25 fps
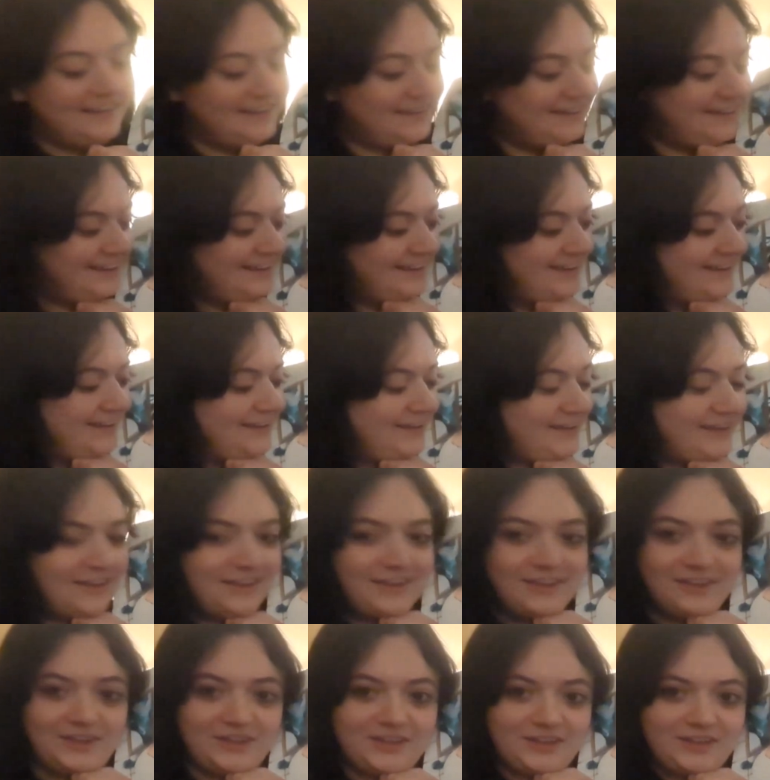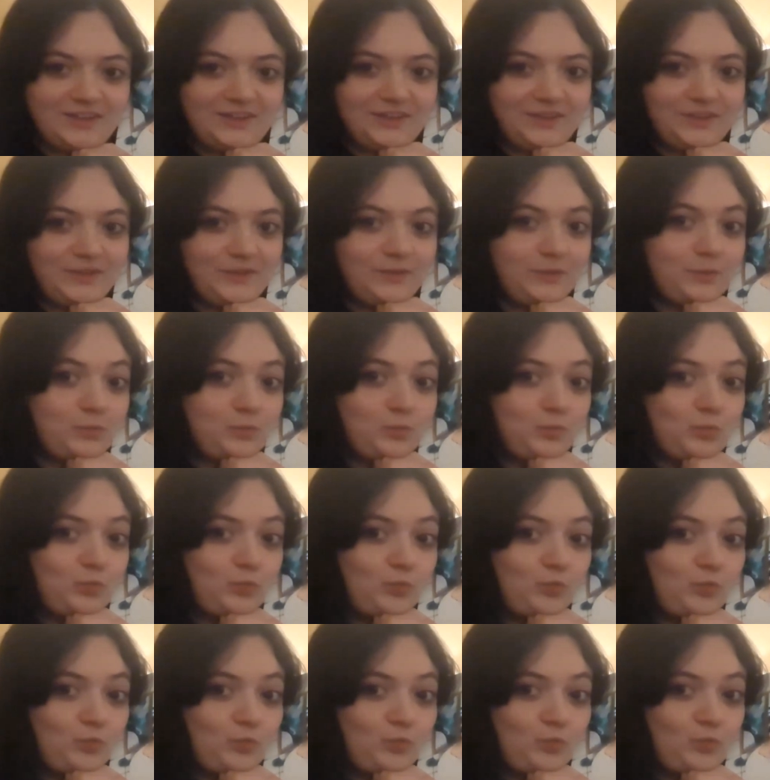
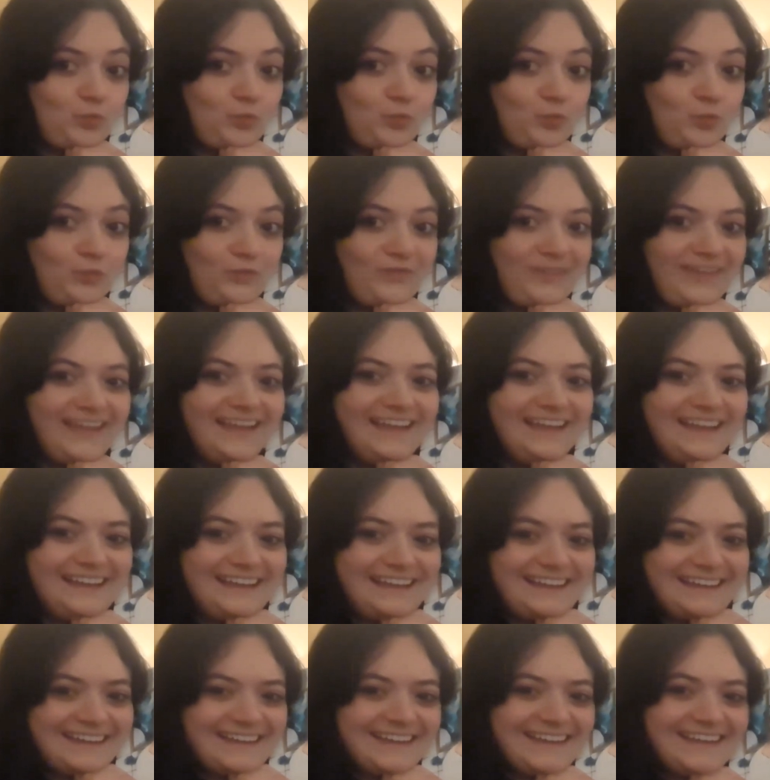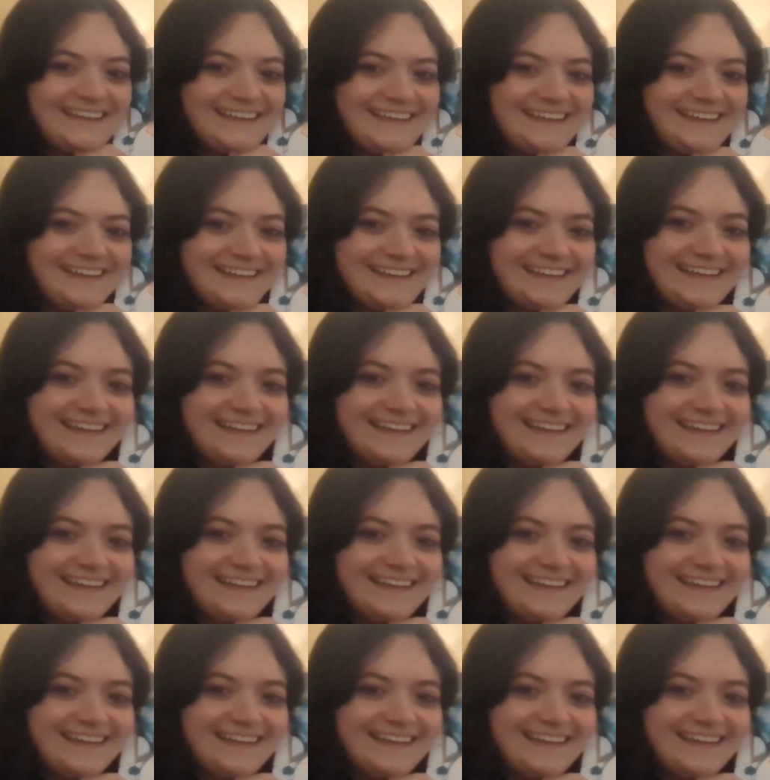(no one is talking)